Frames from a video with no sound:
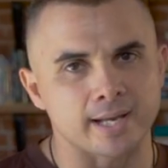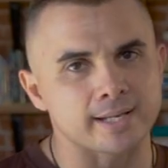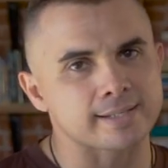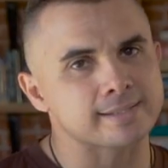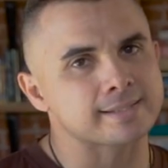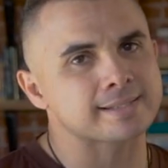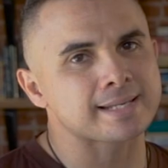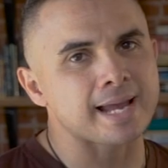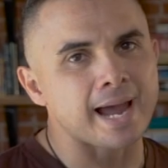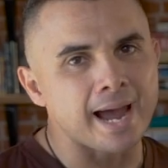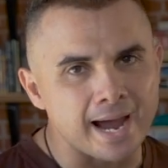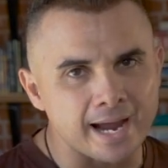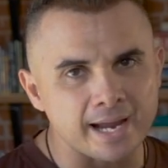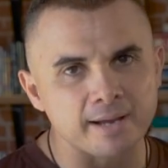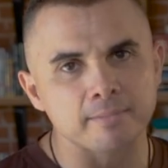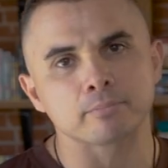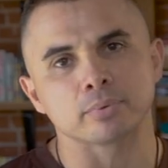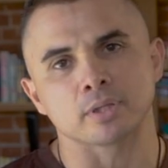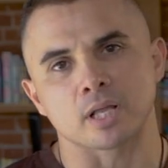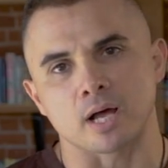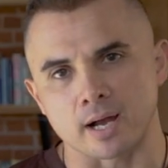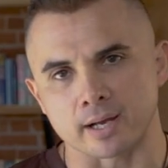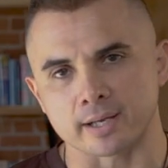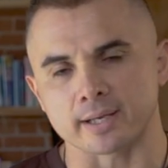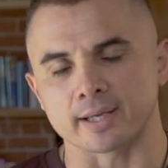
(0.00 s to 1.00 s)
as time
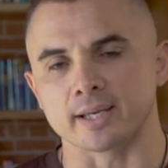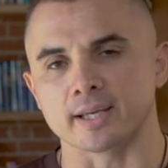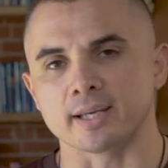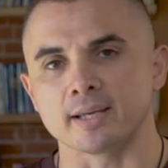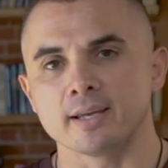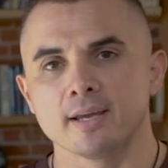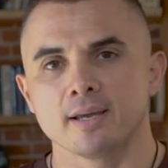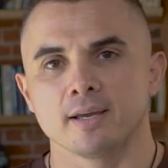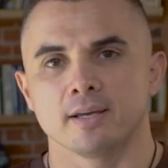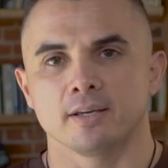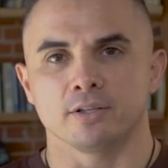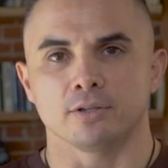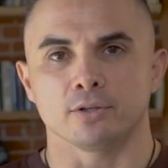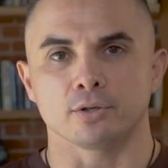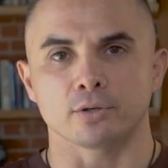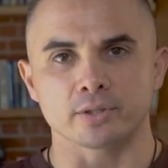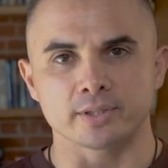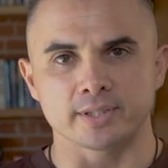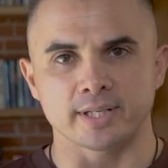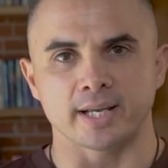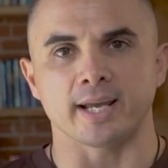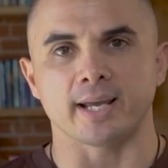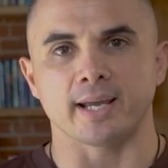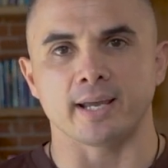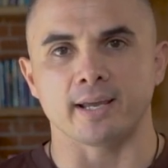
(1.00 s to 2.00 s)
blocking your
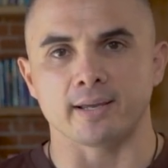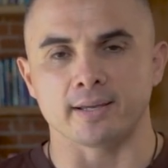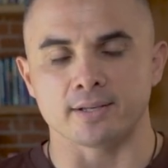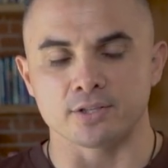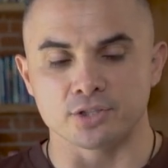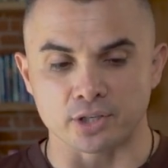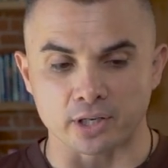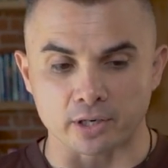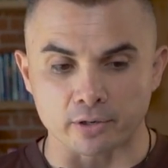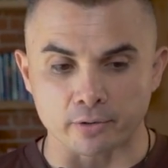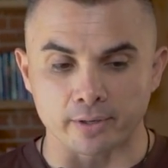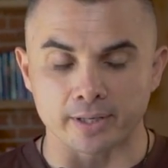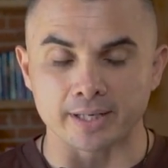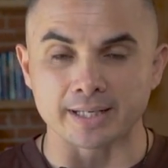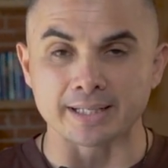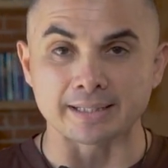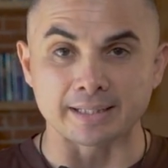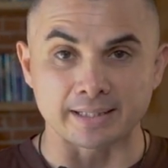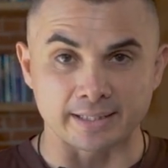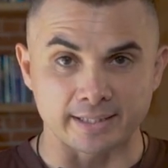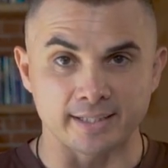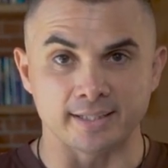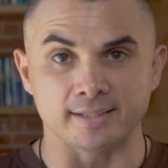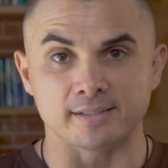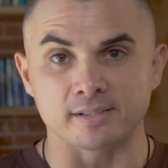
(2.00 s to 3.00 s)
day and generating
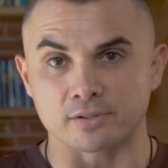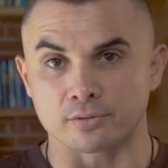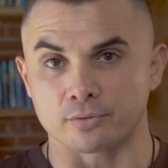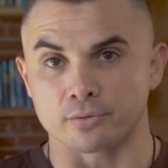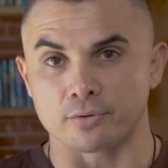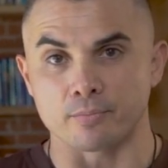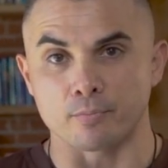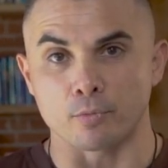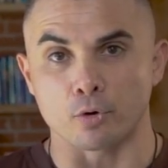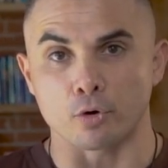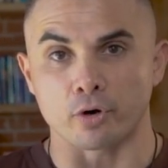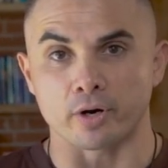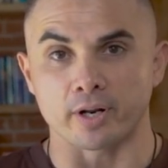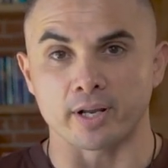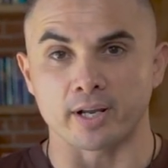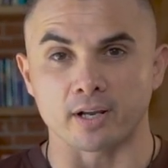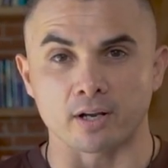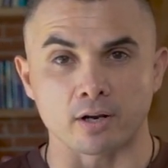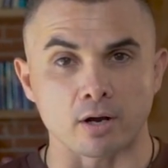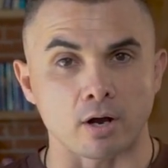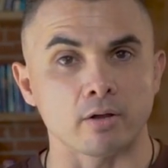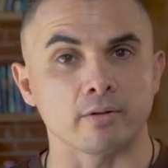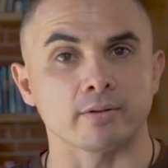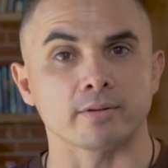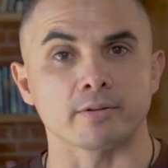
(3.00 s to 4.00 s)
leads through the morning,
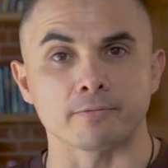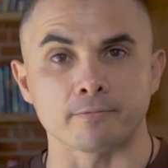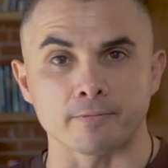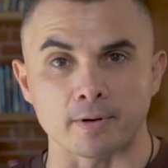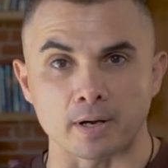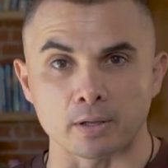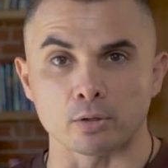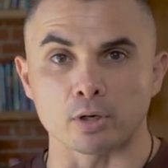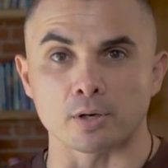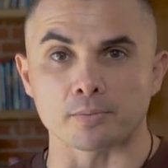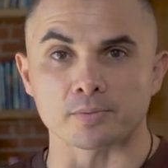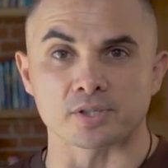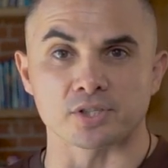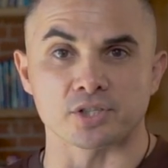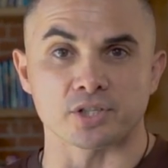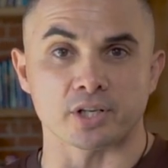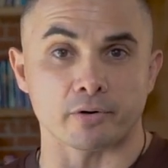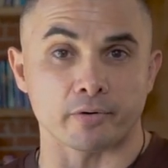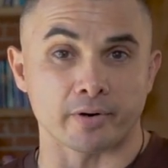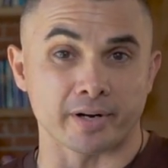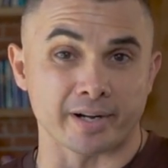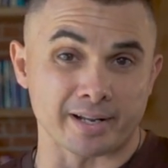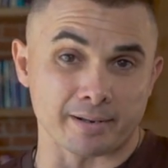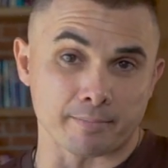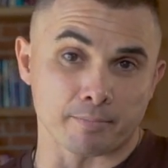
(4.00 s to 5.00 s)
calling the follow-ups and
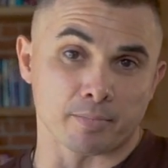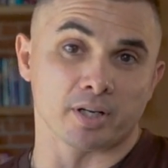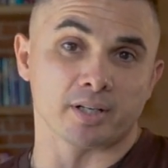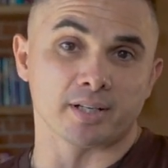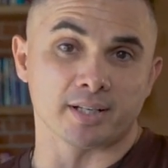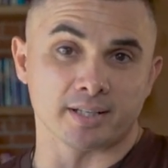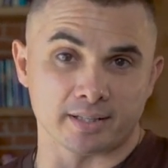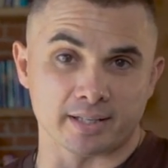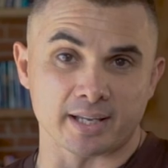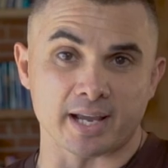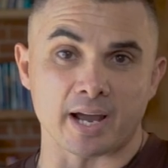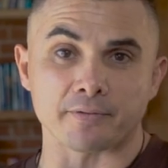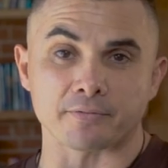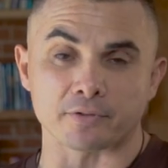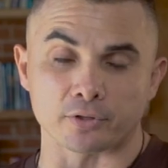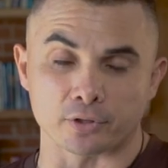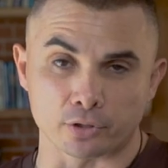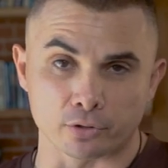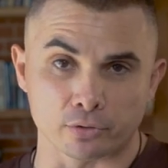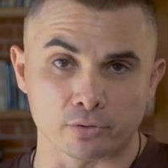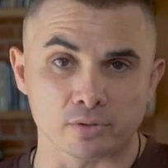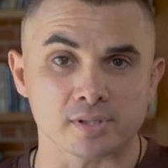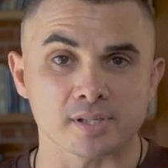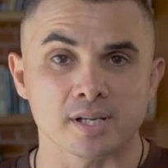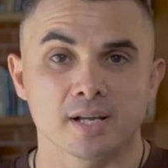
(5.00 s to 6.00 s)
generating money in the
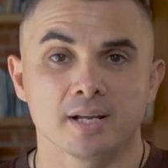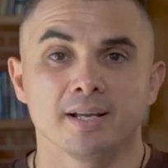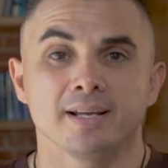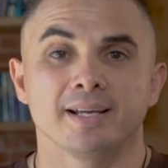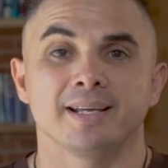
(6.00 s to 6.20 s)
afternoons